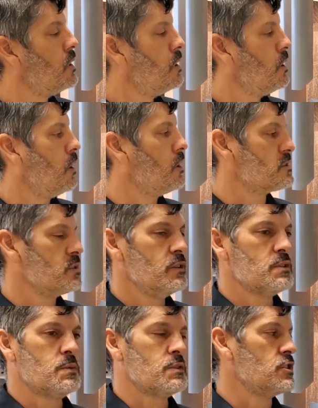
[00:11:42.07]
Also
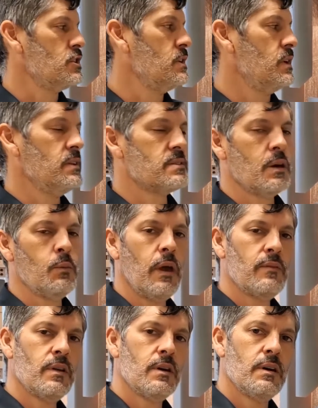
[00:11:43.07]
this machine, anytime we
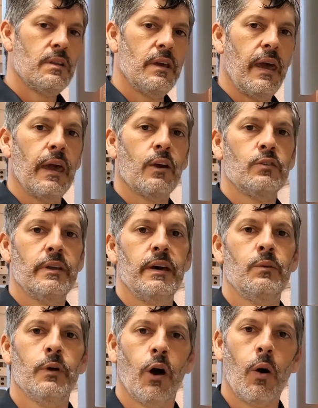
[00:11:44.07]
have the angled
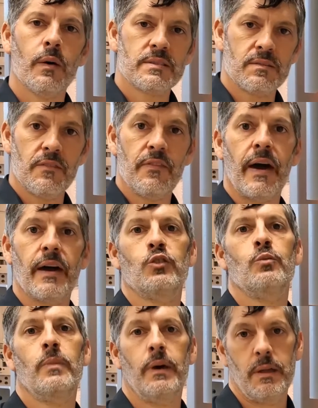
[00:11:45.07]
head, we always have the
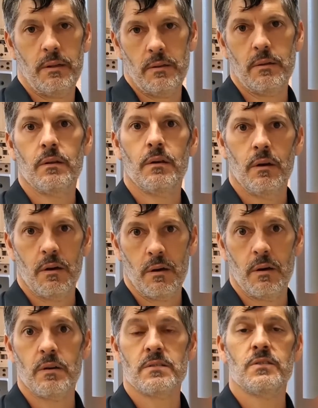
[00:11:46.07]
vacuum bed.
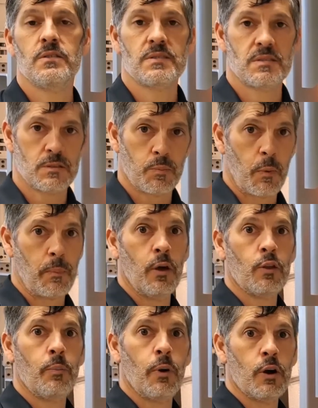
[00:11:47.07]
So this is to
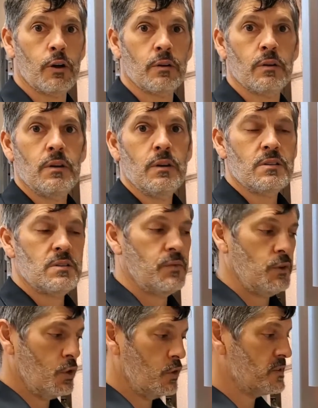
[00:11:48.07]
propel the part. If
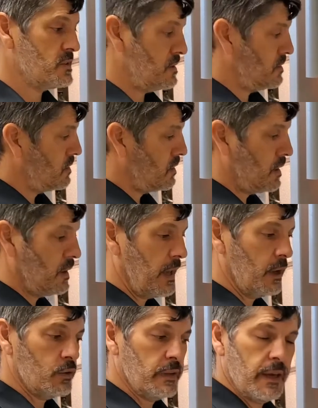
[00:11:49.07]
you notice, an
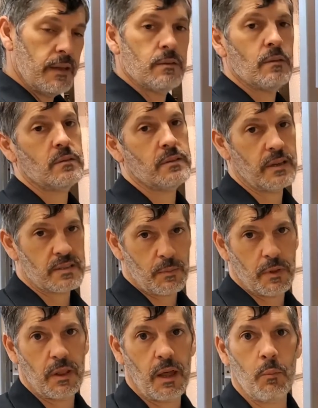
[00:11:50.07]
angled head takes up
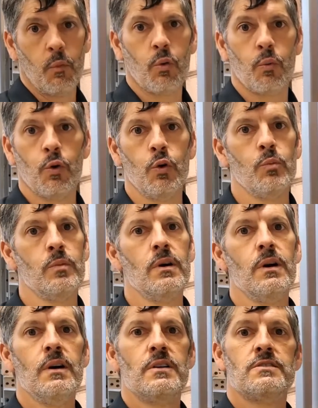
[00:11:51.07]
a lot more room,
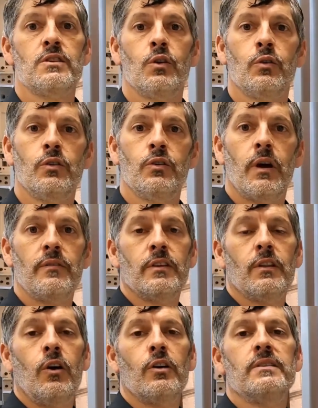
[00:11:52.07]
so you have a
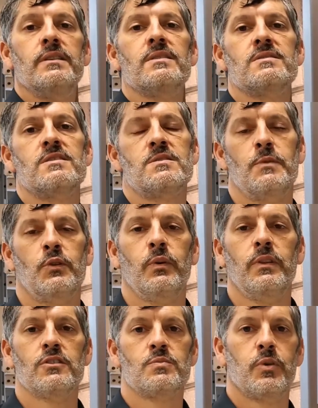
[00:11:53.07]
long distance
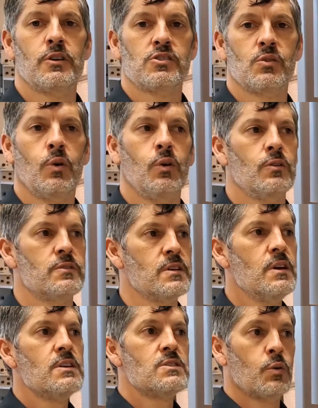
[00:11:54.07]
between those pressure rollers.
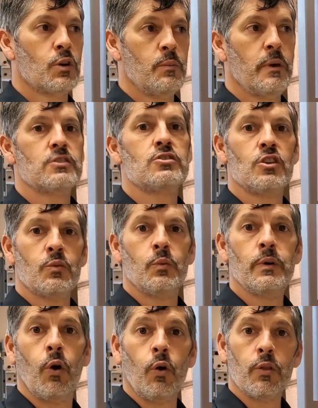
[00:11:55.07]
So we're going to make sure
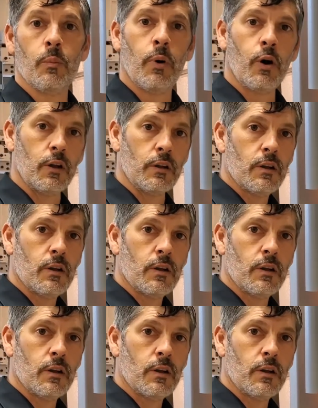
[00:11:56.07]
we hold the part